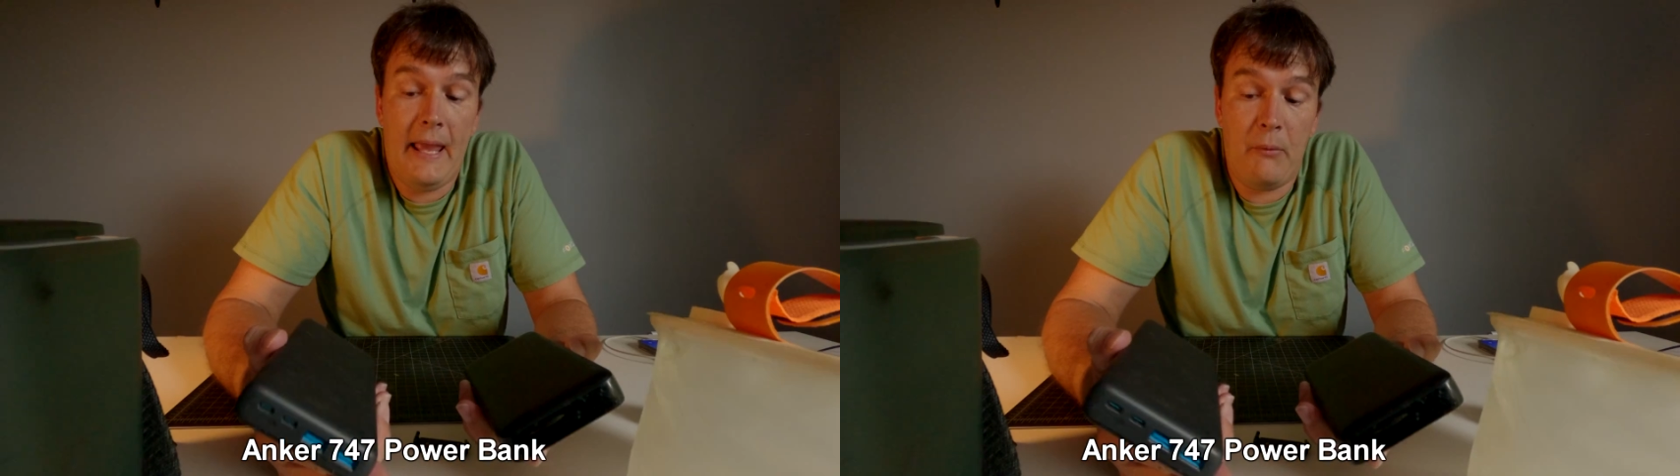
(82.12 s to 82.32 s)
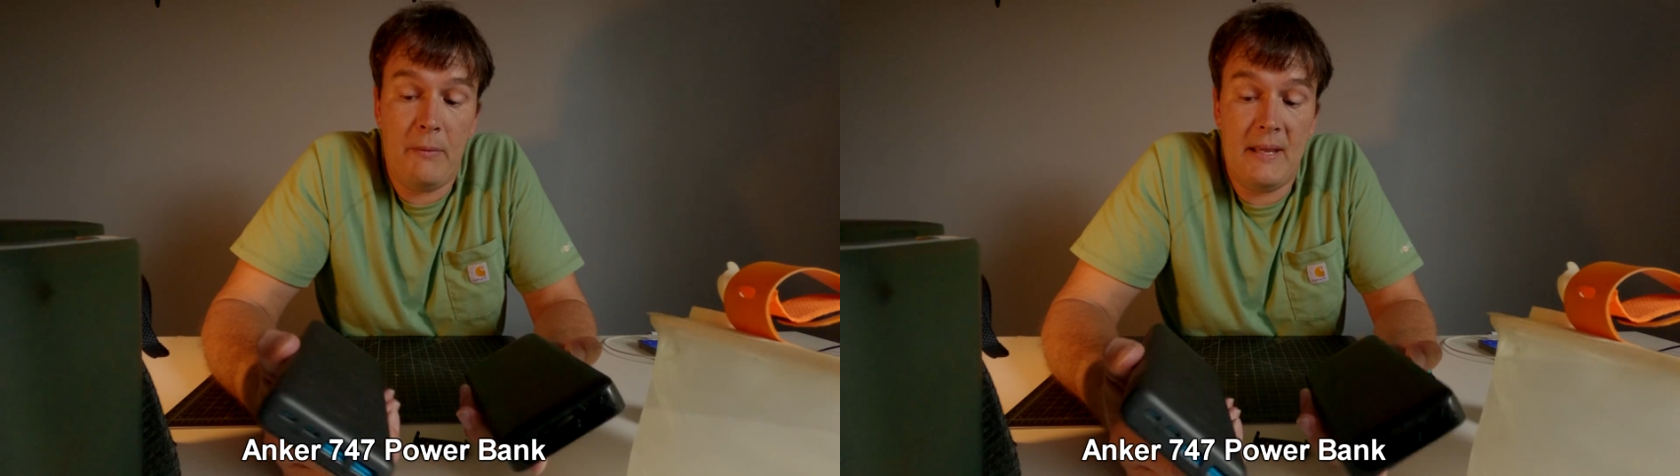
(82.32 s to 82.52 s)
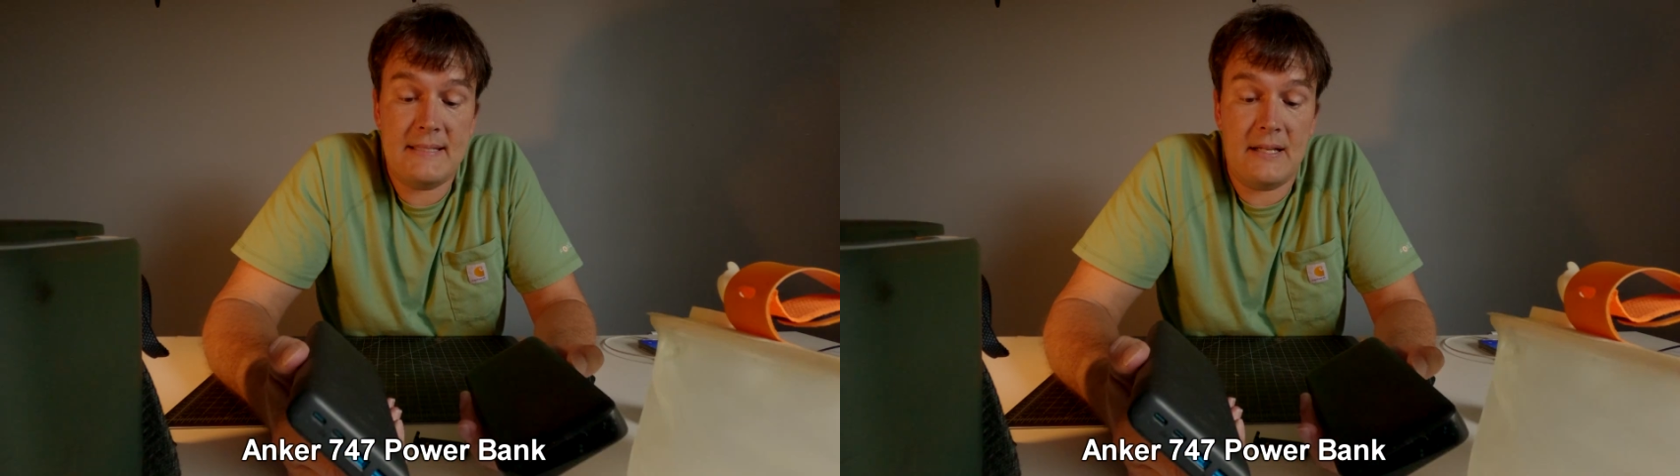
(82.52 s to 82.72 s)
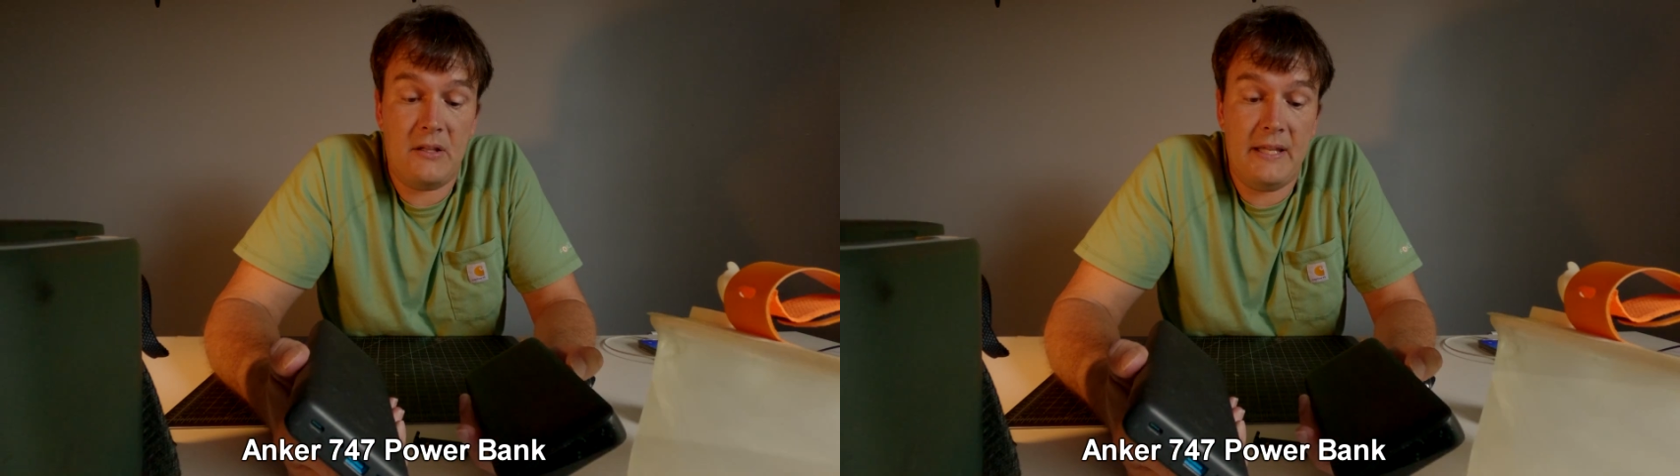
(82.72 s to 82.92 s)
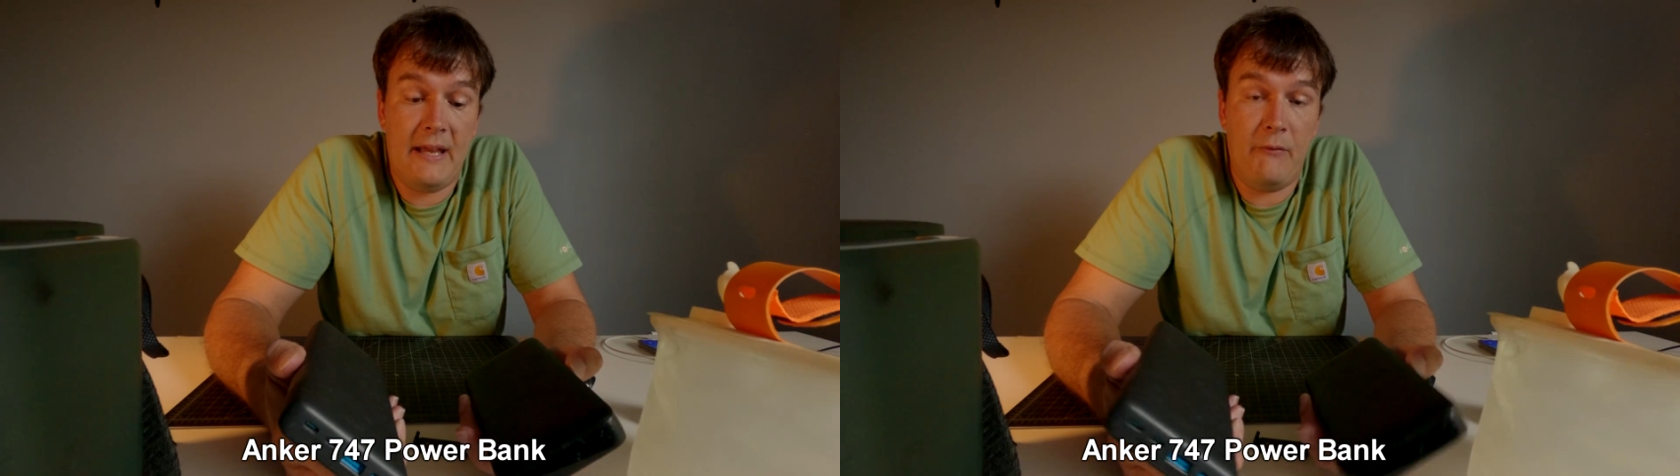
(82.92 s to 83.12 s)
we
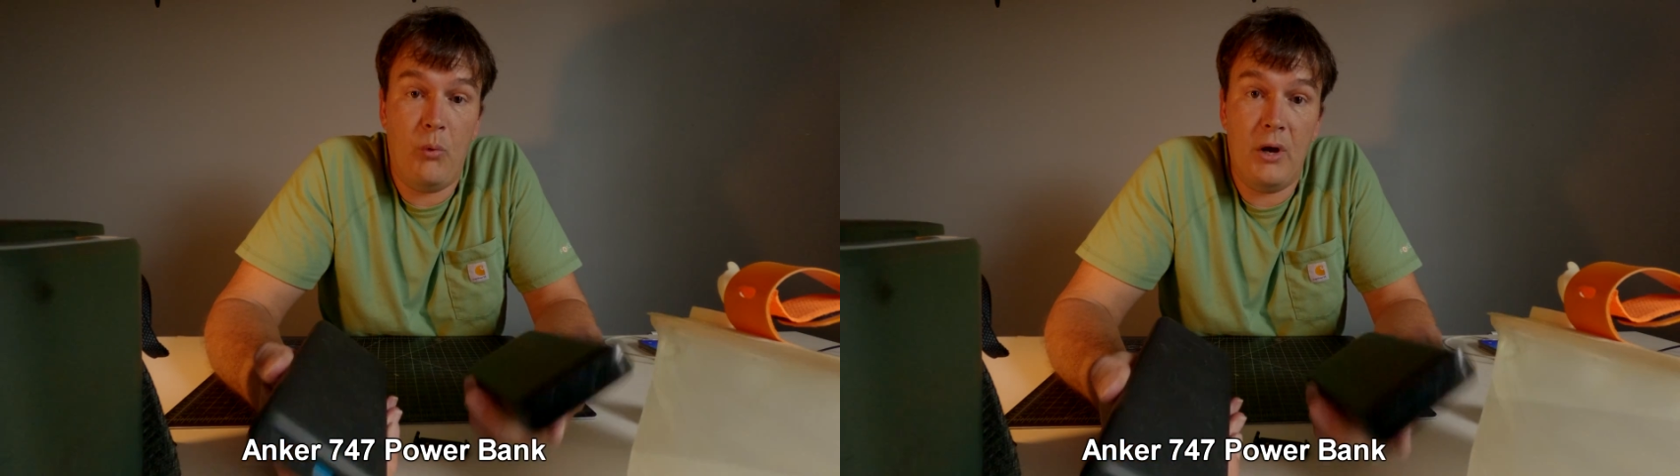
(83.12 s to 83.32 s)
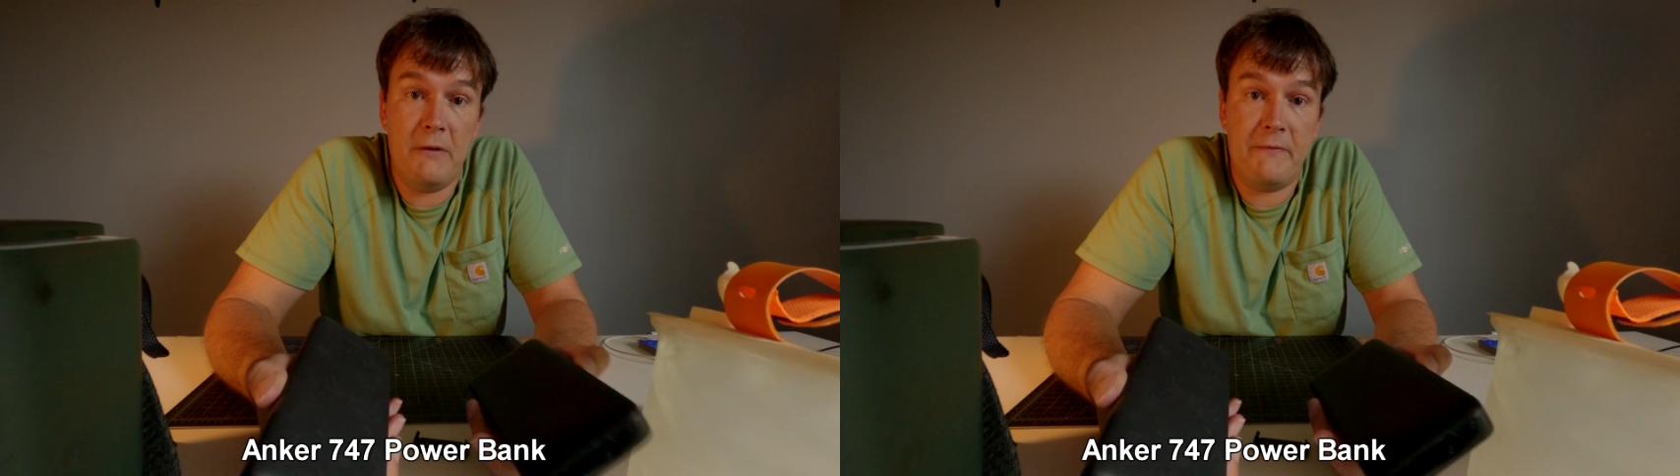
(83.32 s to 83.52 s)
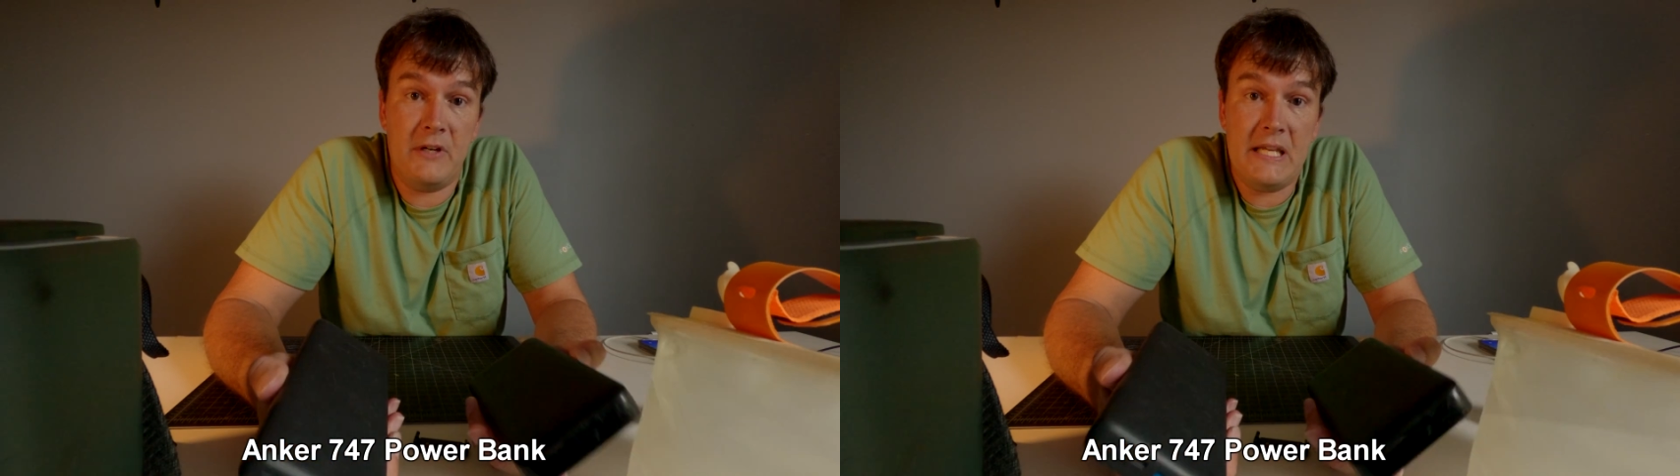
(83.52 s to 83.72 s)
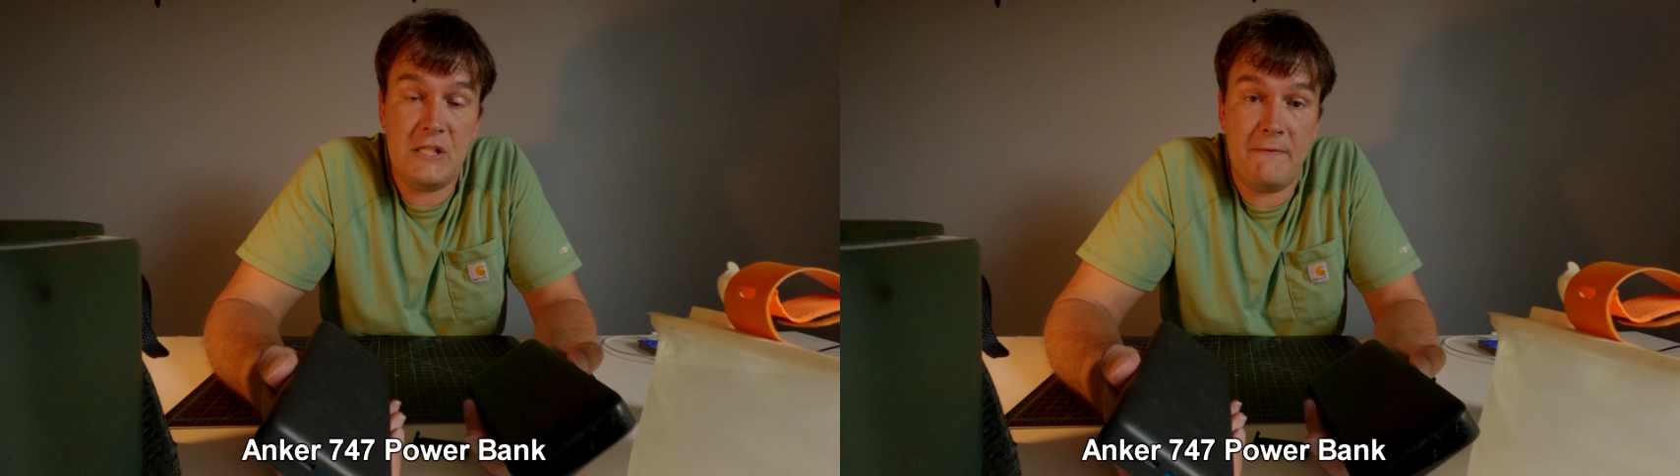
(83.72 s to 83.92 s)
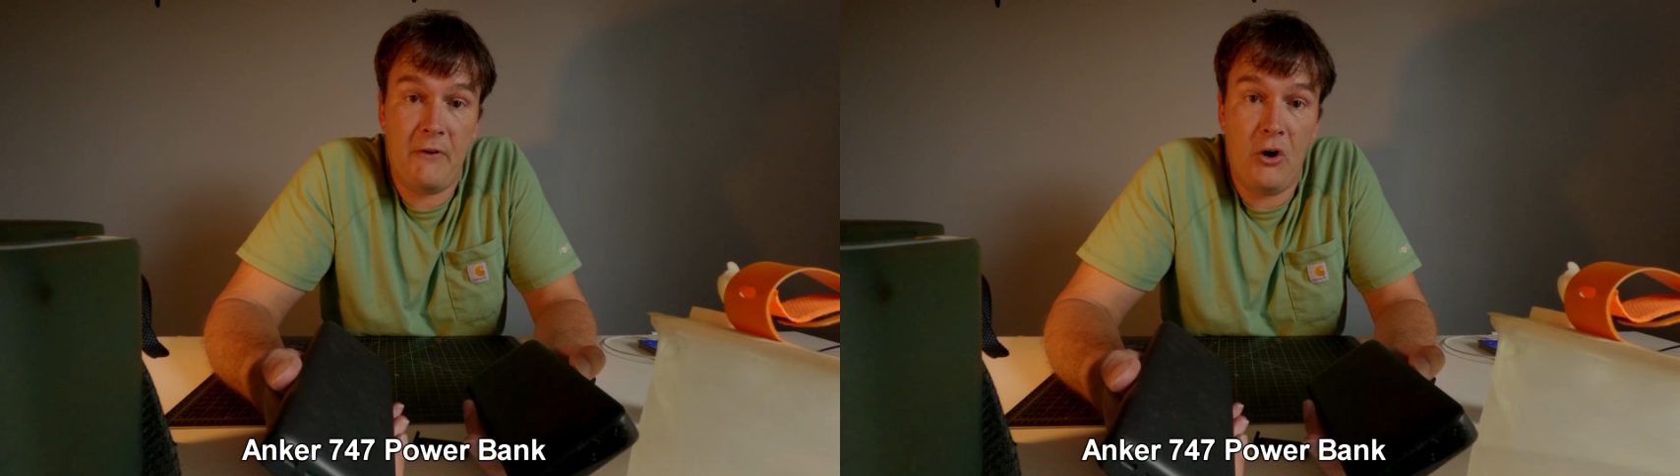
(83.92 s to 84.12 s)
basically have one for
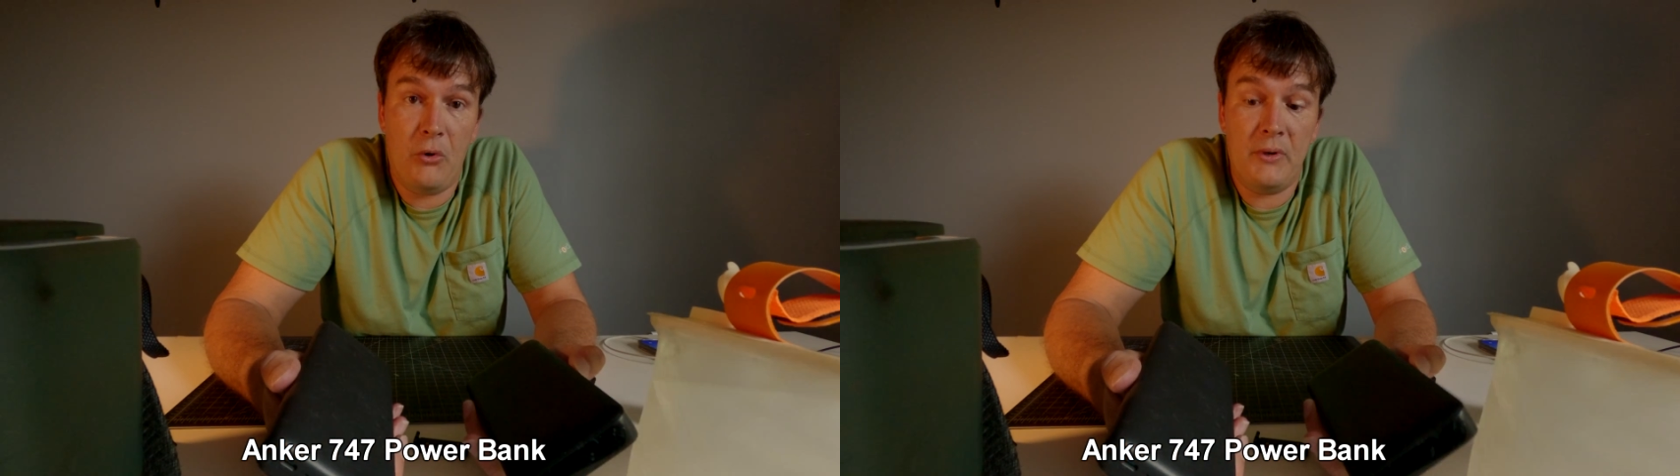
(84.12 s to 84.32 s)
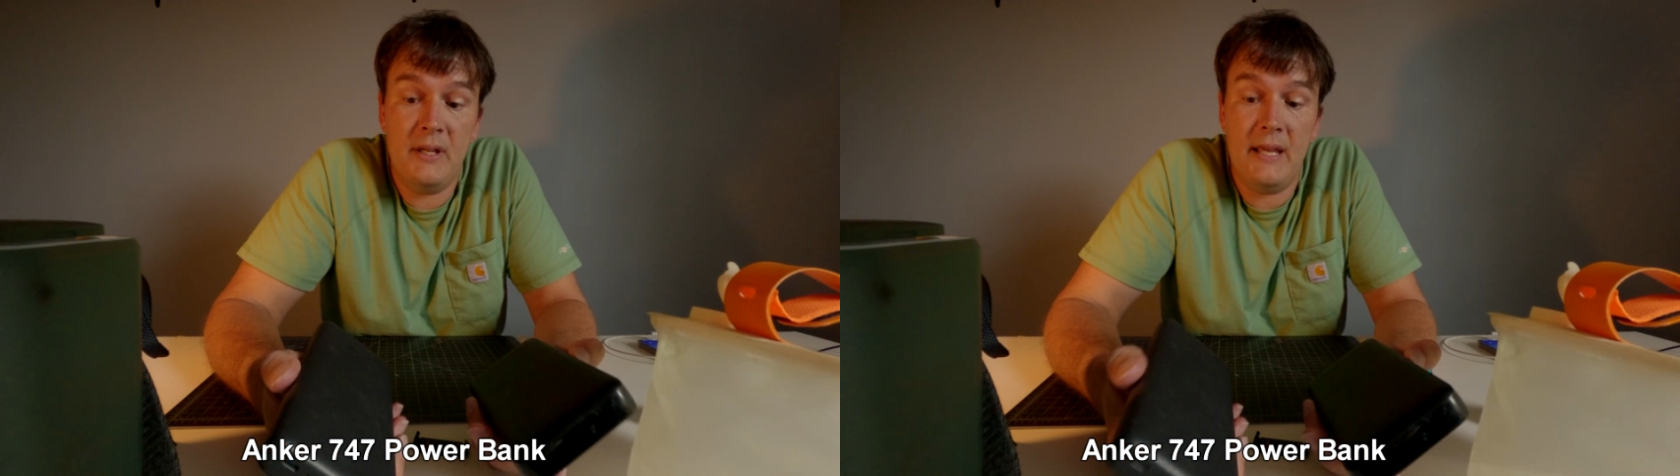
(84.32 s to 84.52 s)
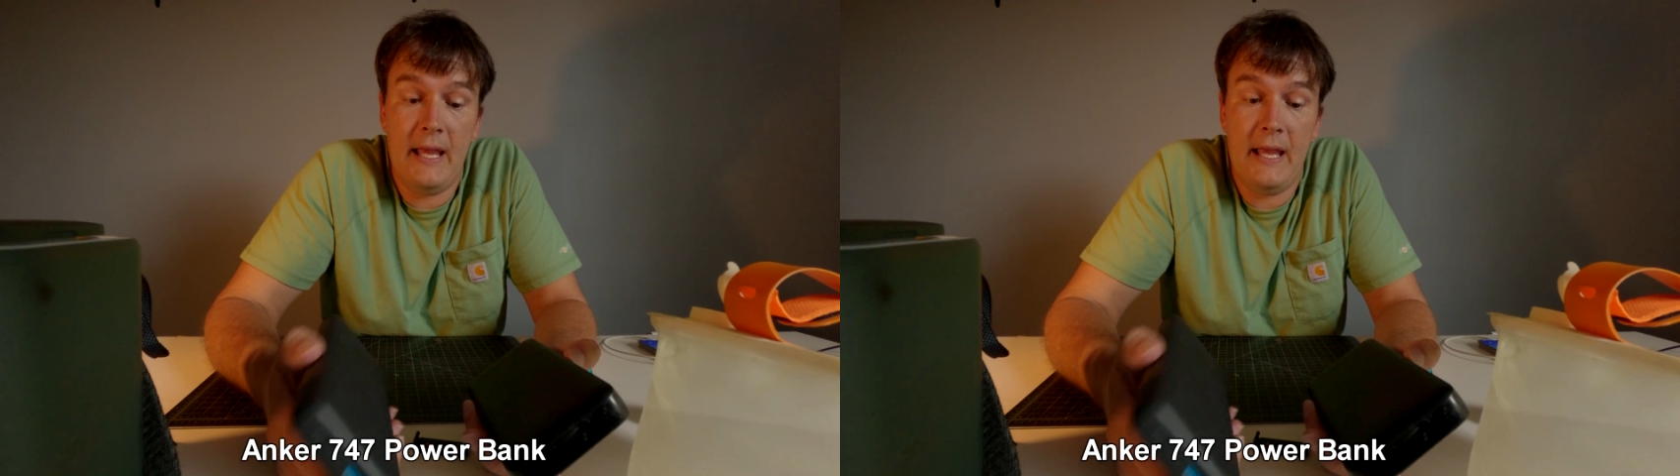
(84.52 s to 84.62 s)
each phone.